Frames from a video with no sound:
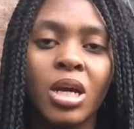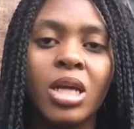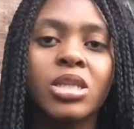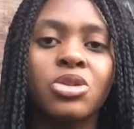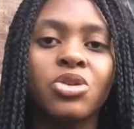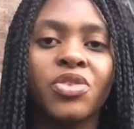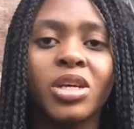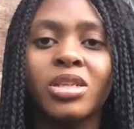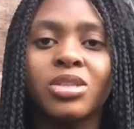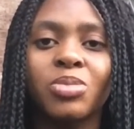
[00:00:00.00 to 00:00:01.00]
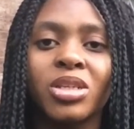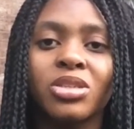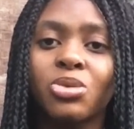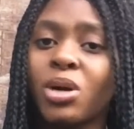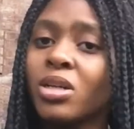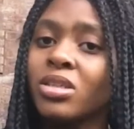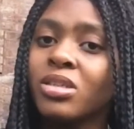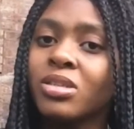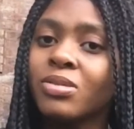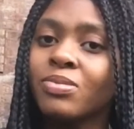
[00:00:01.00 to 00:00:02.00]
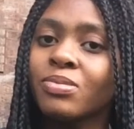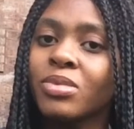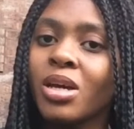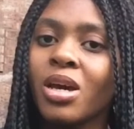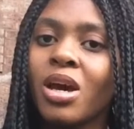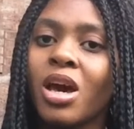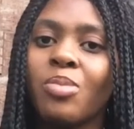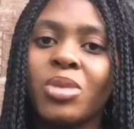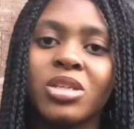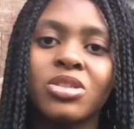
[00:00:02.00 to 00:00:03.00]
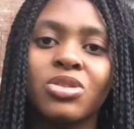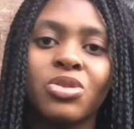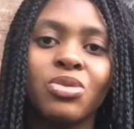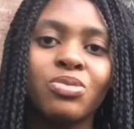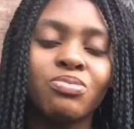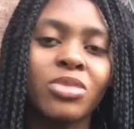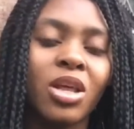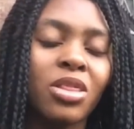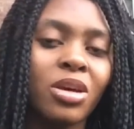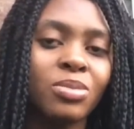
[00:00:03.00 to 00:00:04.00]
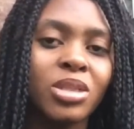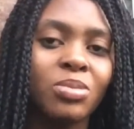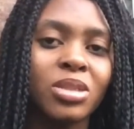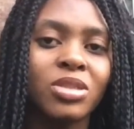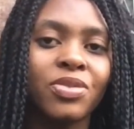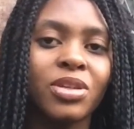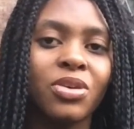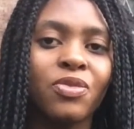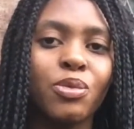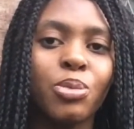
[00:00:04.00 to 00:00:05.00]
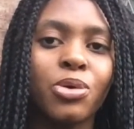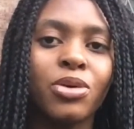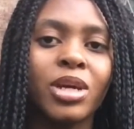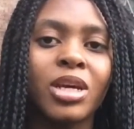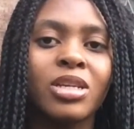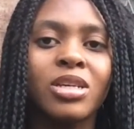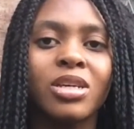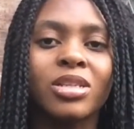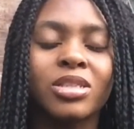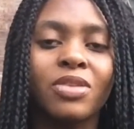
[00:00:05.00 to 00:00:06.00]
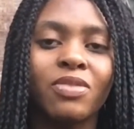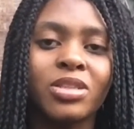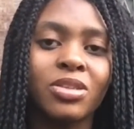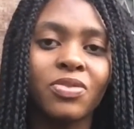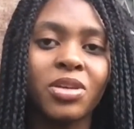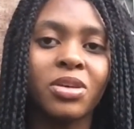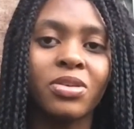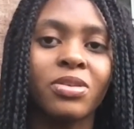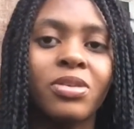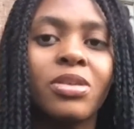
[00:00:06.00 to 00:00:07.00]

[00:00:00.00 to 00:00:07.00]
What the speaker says: hit the notification button twice, and make sure you thumbs up this video for more. And yeah, let's get right to the video.